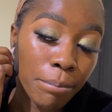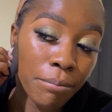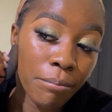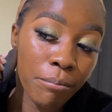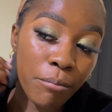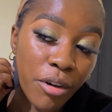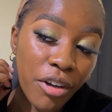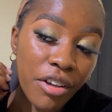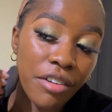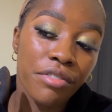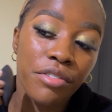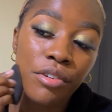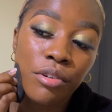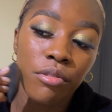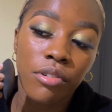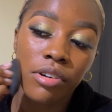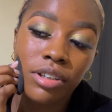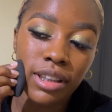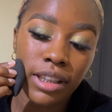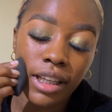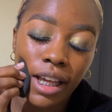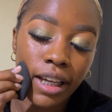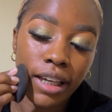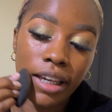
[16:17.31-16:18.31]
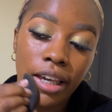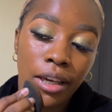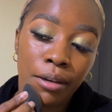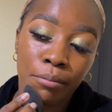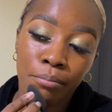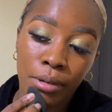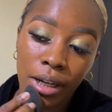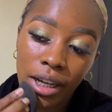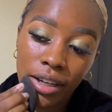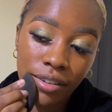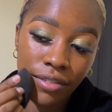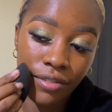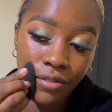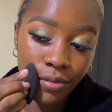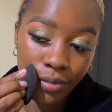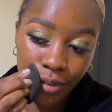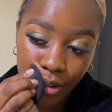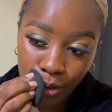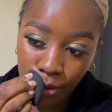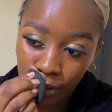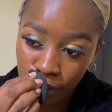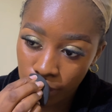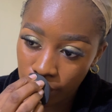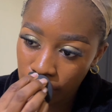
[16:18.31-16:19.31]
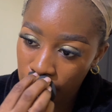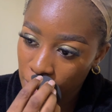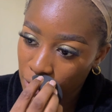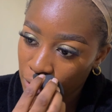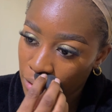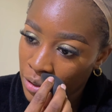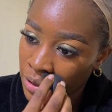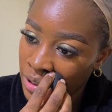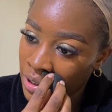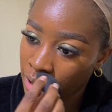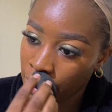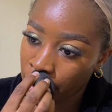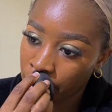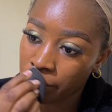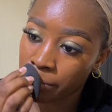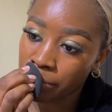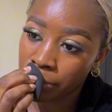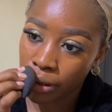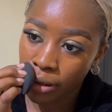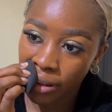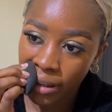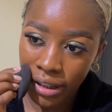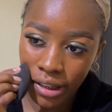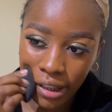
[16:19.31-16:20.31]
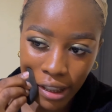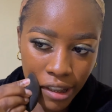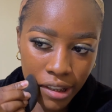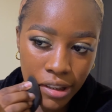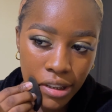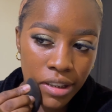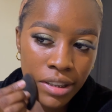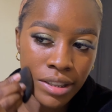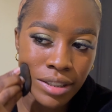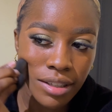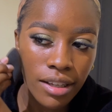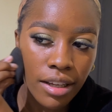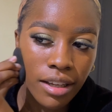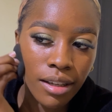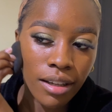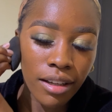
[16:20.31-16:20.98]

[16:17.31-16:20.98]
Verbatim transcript: But if you want like a MAC feel on a budget,